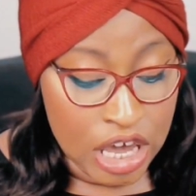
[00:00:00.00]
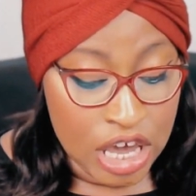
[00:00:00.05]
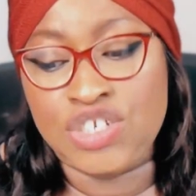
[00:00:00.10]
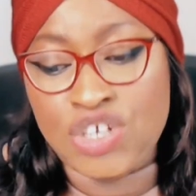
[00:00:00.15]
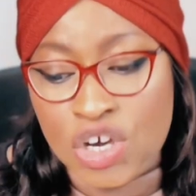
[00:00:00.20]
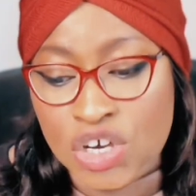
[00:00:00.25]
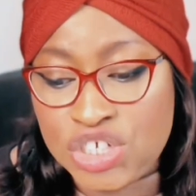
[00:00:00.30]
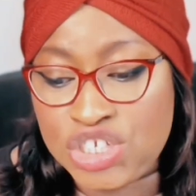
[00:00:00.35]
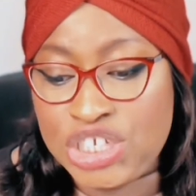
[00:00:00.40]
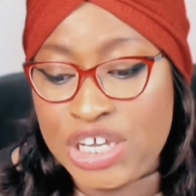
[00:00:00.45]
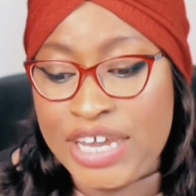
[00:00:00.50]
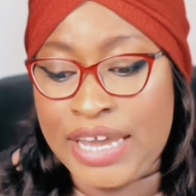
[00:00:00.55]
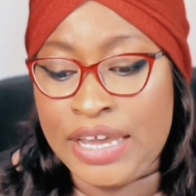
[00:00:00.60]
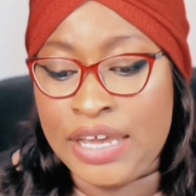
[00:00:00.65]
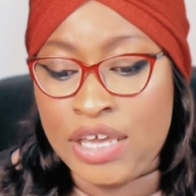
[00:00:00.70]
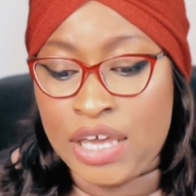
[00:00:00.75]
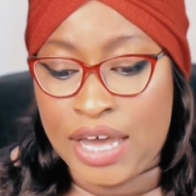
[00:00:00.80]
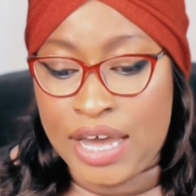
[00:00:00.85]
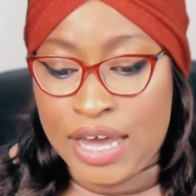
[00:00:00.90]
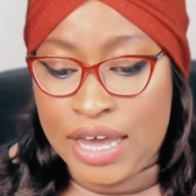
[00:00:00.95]

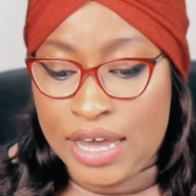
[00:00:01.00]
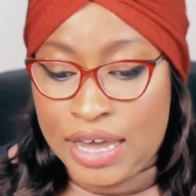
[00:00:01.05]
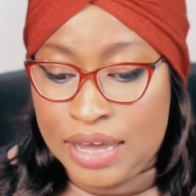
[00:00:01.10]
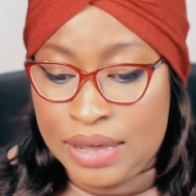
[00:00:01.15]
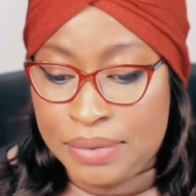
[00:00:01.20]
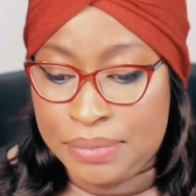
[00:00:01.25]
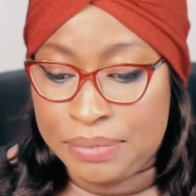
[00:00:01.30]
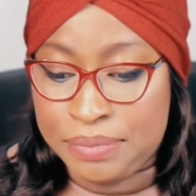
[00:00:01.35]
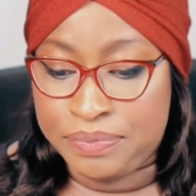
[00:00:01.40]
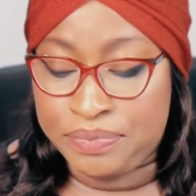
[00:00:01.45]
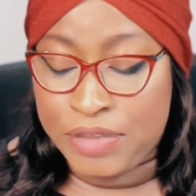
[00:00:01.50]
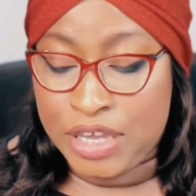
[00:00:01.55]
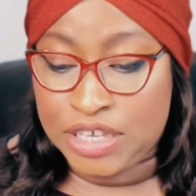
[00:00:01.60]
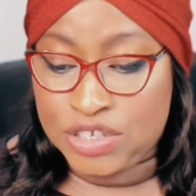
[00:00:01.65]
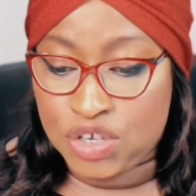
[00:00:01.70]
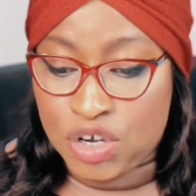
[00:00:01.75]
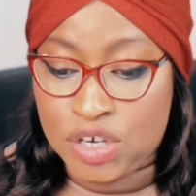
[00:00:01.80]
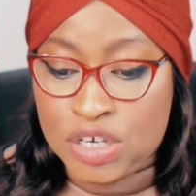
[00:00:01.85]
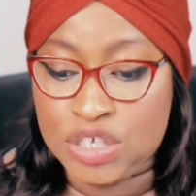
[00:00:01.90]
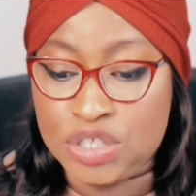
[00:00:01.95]
Dong-jae is
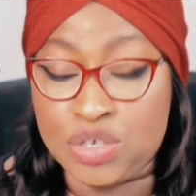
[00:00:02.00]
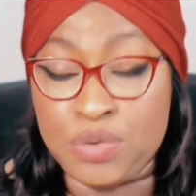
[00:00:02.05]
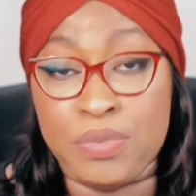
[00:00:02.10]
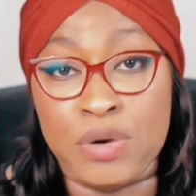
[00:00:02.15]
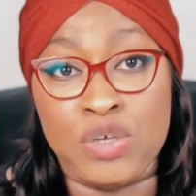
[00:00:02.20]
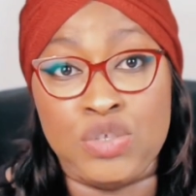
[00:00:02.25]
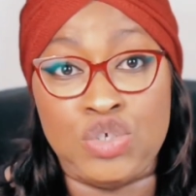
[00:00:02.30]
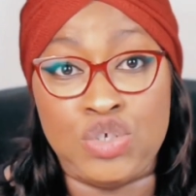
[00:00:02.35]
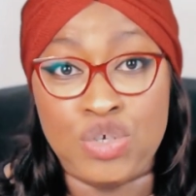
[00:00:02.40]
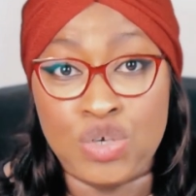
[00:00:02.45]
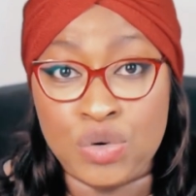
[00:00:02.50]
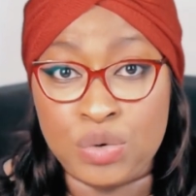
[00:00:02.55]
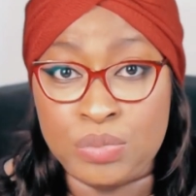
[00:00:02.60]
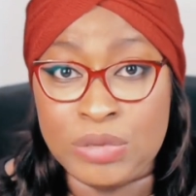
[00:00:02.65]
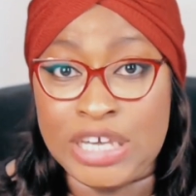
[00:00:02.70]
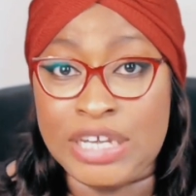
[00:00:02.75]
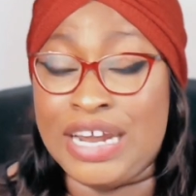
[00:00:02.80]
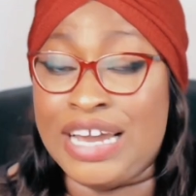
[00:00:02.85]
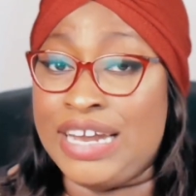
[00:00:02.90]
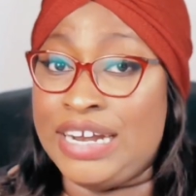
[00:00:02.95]
talking to both
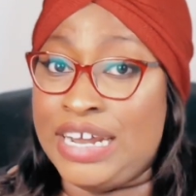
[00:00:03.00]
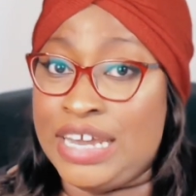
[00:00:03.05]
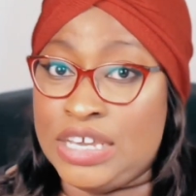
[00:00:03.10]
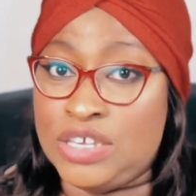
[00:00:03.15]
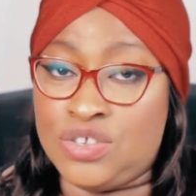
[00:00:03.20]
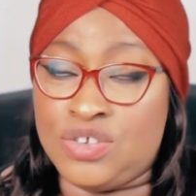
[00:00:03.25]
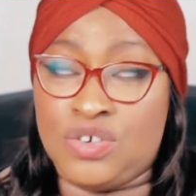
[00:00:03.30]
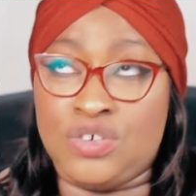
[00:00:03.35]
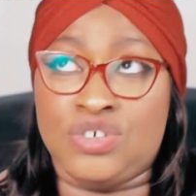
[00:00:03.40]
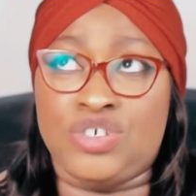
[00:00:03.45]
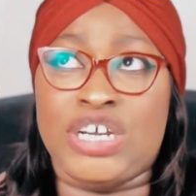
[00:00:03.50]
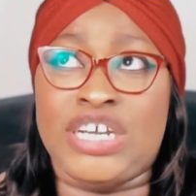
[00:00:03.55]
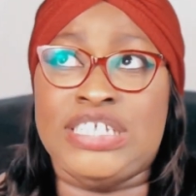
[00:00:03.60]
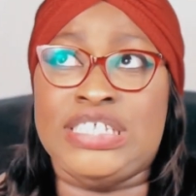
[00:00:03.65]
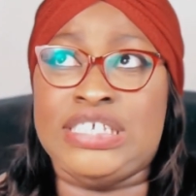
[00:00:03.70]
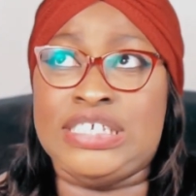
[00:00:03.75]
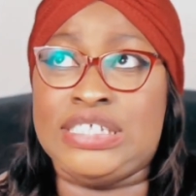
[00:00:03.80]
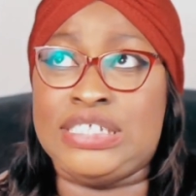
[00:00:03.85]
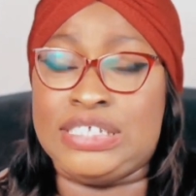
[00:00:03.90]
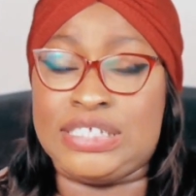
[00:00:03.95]
Hyun-min and hye-sung, trying
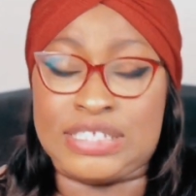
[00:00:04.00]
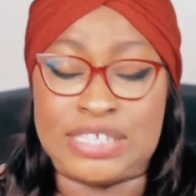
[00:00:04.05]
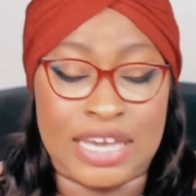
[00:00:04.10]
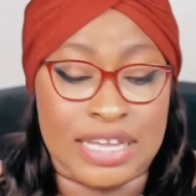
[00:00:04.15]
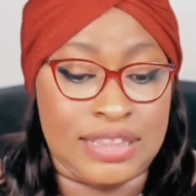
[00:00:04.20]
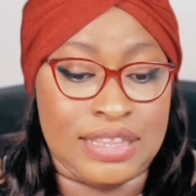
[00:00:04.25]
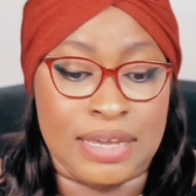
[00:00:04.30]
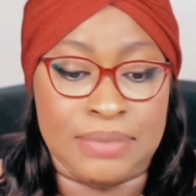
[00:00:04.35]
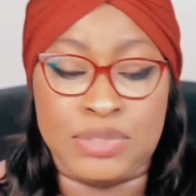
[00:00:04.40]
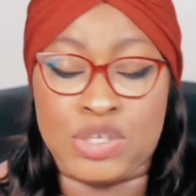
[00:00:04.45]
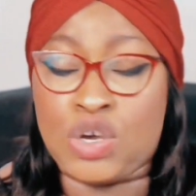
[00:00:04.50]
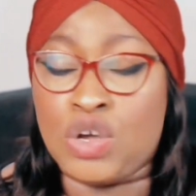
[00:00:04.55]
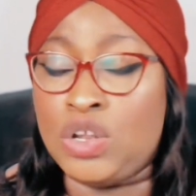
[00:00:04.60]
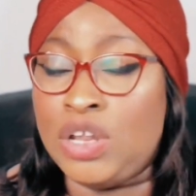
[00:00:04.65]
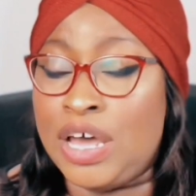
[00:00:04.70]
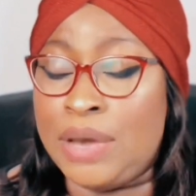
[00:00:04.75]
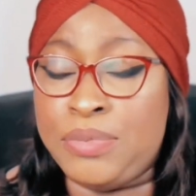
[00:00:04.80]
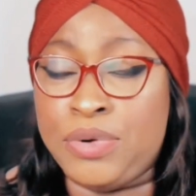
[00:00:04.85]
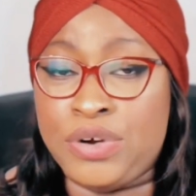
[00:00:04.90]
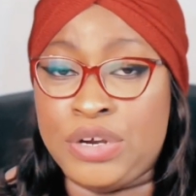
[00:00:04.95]
to get them to
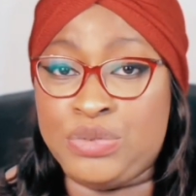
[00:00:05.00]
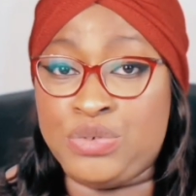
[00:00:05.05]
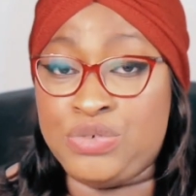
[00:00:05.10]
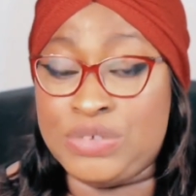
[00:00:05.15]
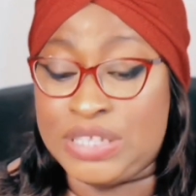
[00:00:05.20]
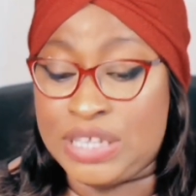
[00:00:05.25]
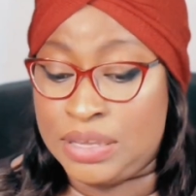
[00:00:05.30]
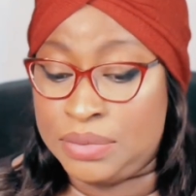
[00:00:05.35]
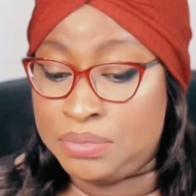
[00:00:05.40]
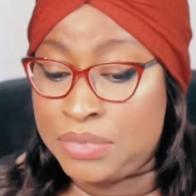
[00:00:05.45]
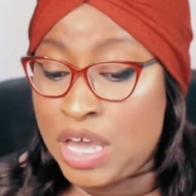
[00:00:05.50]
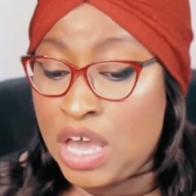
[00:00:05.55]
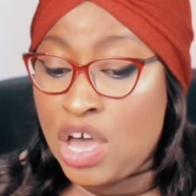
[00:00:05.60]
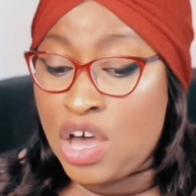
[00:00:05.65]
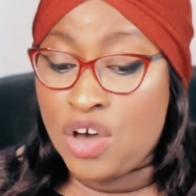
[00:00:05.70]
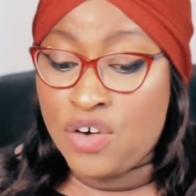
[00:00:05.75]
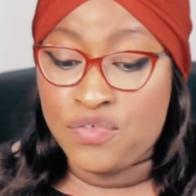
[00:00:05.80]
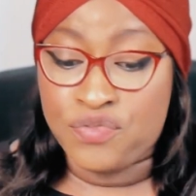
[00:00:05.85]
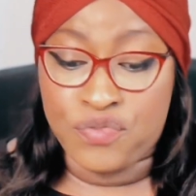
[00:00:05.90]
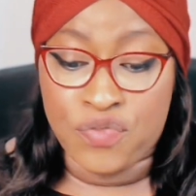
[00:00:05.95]
collaborate with him
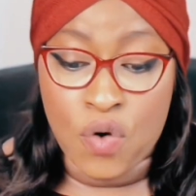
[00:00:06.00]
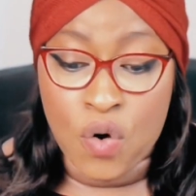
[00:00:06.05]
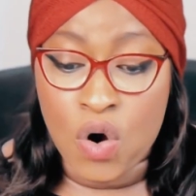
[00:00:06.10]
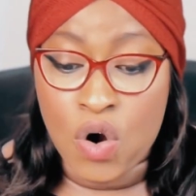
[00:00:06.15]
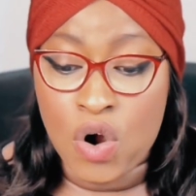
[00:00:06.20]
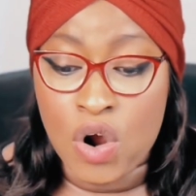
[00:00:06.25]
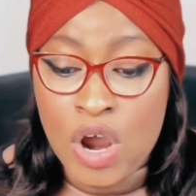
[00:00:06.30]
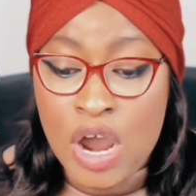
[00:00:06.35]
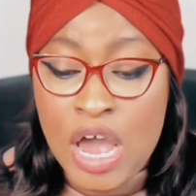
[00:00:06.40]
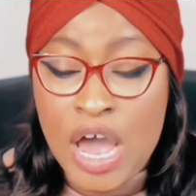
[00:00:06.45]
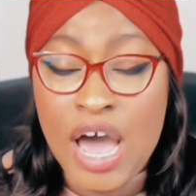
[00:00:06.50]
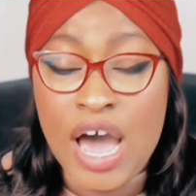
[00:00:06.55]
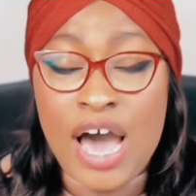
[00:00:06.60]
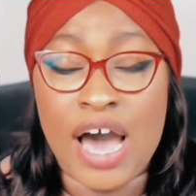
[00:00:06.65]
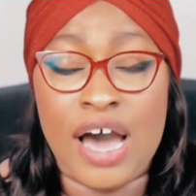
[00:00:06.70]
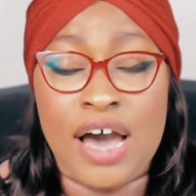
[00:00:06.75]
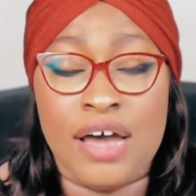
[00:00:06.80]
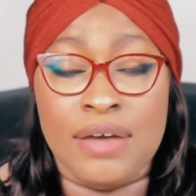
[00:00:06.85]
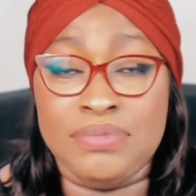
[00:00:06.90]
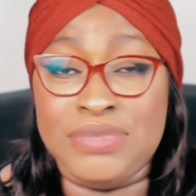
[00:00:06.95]
for
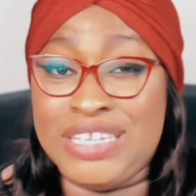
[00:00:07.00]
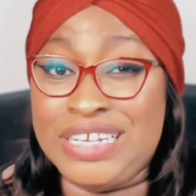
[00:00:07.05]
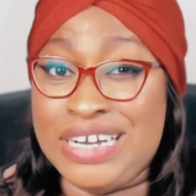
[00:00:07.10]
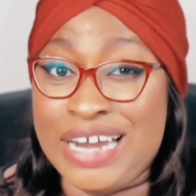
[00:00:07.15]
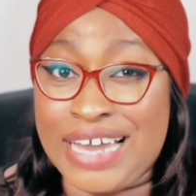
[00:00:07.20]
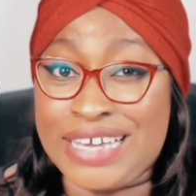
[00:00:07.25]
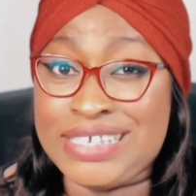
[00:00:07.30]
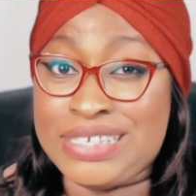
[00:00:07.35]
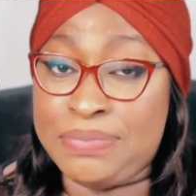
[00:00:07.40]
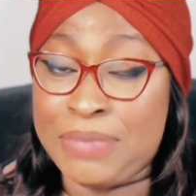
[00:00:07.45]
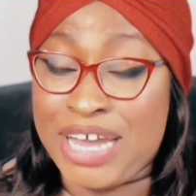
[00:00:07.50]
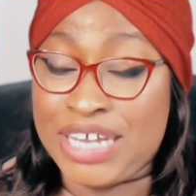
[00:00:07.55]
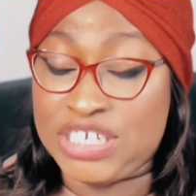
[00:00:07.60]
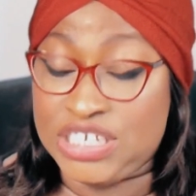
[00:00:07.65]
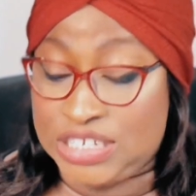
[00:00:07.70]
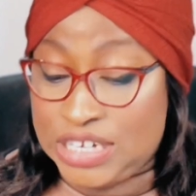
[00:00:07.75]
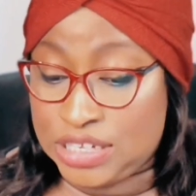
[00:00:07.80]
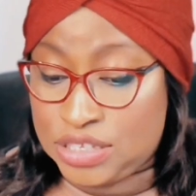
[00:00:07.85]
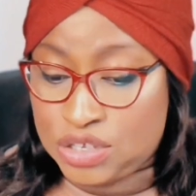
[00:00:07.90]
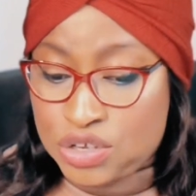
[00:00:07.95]
the next
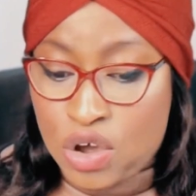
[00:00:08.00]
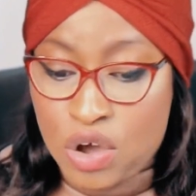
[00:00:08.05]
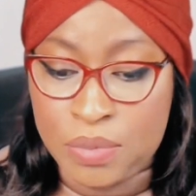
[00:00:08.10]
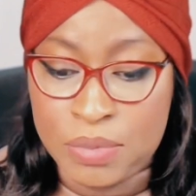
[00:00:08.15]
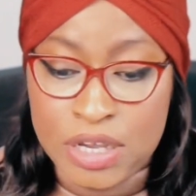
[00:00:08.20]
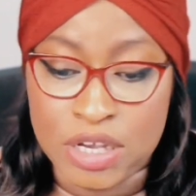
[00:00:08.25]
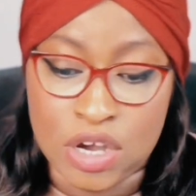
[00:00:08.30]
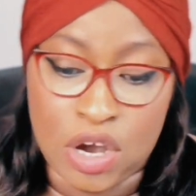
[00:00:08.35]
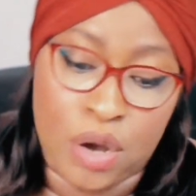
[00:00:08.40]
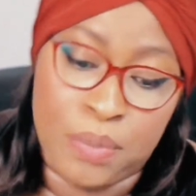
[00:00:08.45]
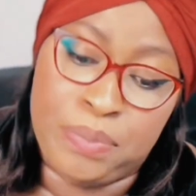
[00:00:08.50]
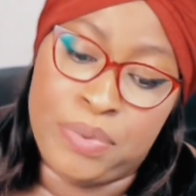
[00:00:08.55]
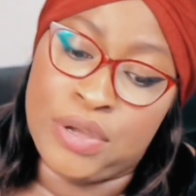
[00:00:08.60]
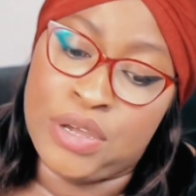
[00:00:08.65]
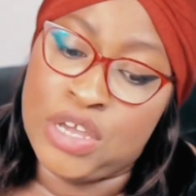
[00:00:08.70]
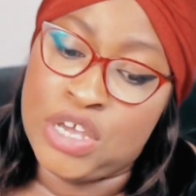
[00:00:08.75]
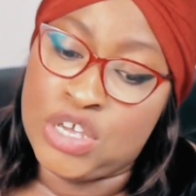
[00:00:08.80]
match that's coming up.